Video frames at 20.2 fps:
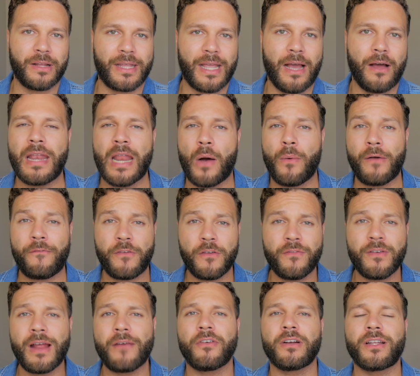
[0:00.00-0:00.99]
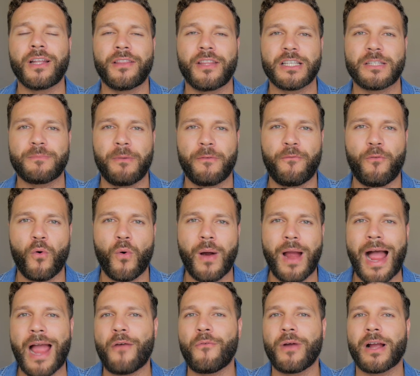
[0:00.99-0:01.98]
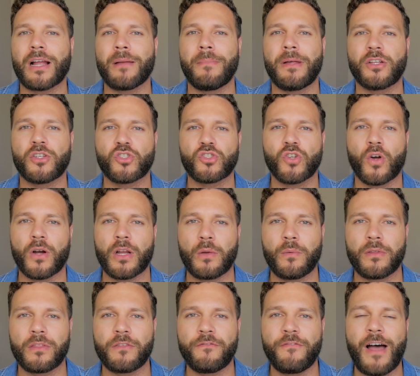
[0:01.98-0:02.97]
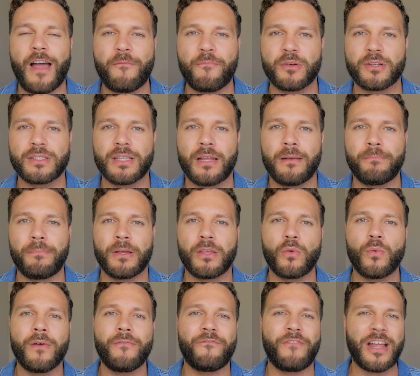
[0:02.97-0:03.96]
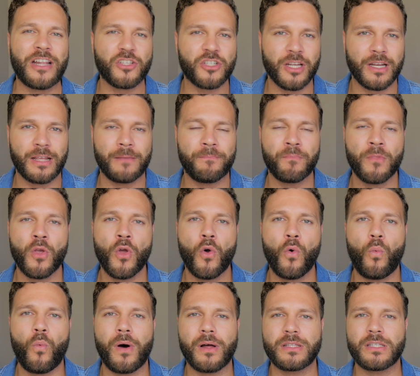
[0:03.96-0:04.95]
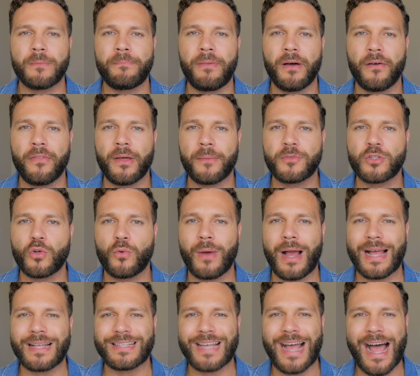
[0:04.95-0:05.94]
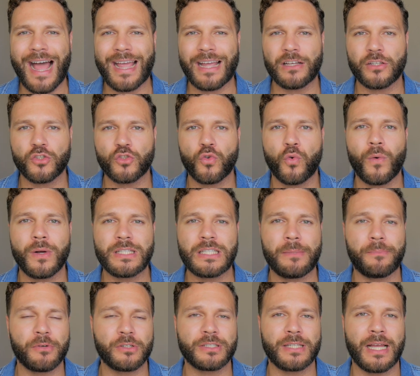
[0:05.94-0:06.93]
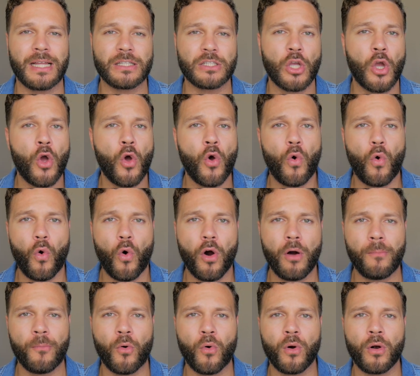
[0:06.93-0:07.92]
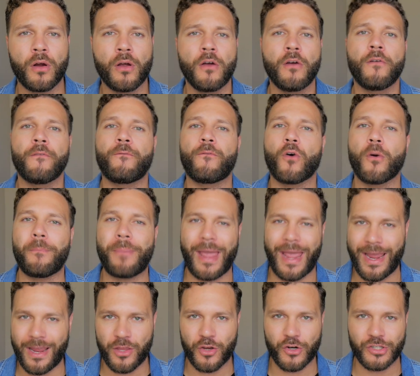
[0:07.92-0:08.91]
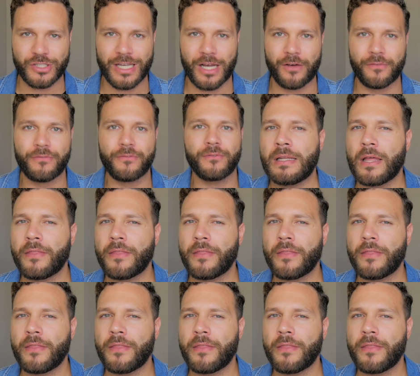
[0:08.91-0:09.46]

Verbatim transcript: account. Now, if you've never done this before, I recommend starting with five percent, but you eventually want to build up to as high as twenty percent or more for paying yourself.